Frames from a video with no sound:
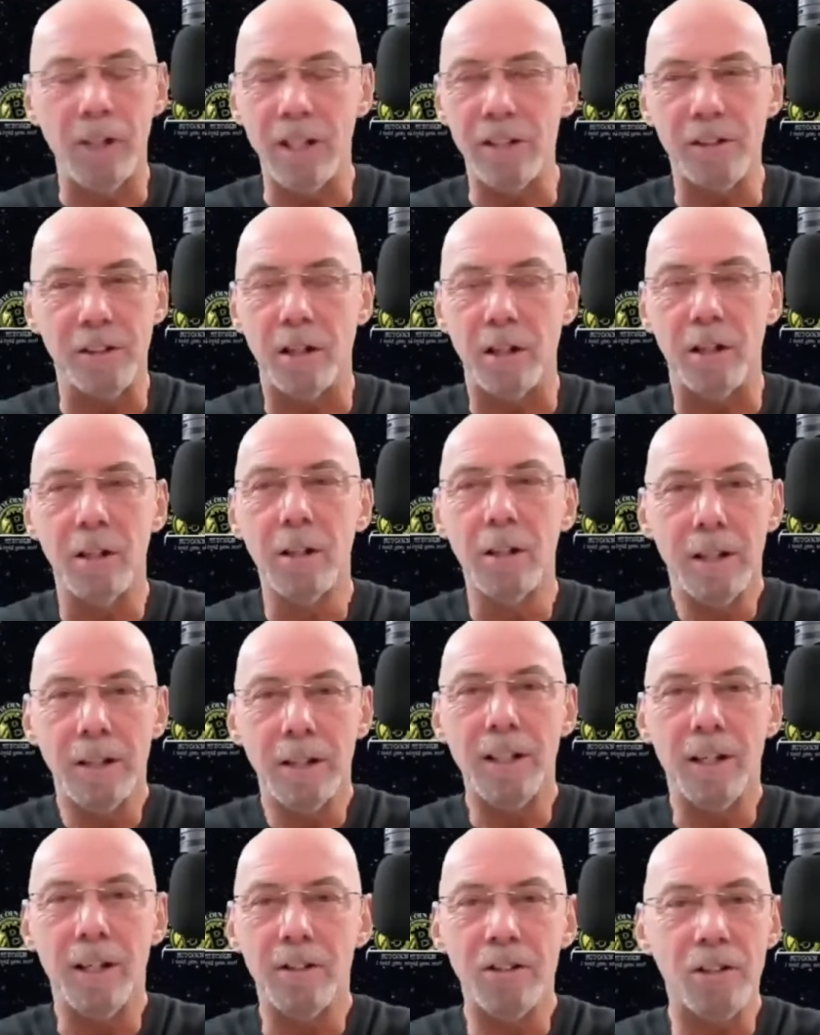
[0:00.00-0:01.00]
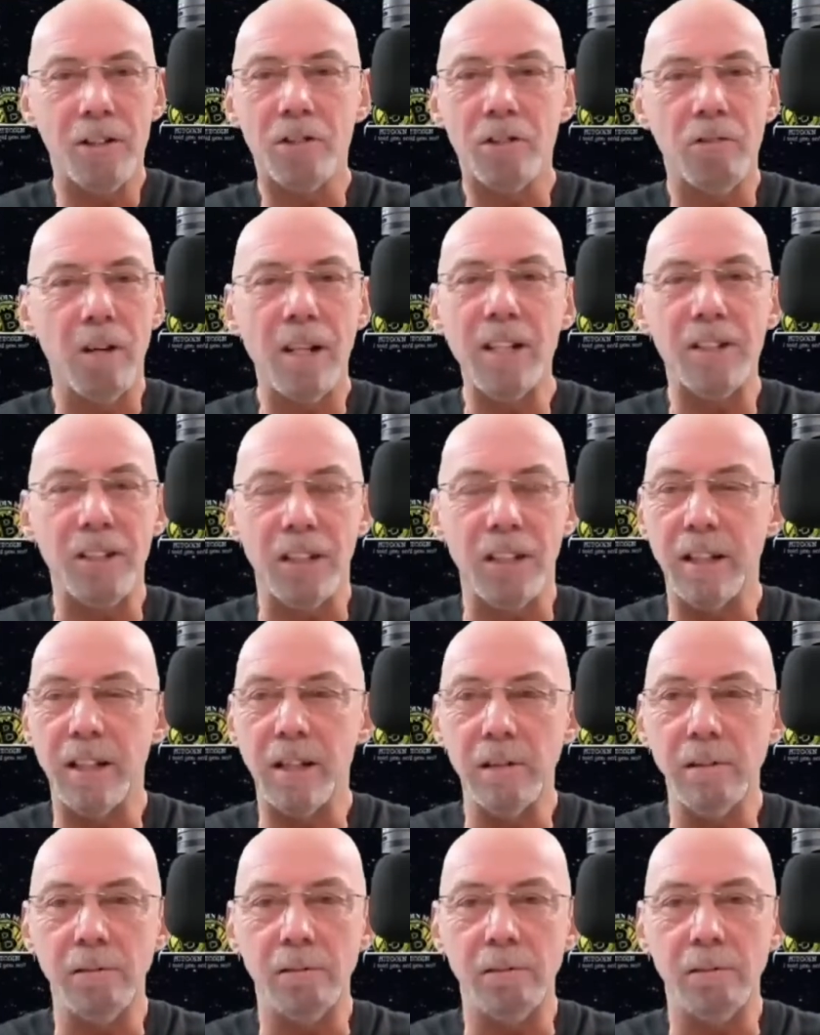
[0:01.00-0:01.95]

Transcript: I can't, Bit, you know, it's Bitcoin just crazy. Mining,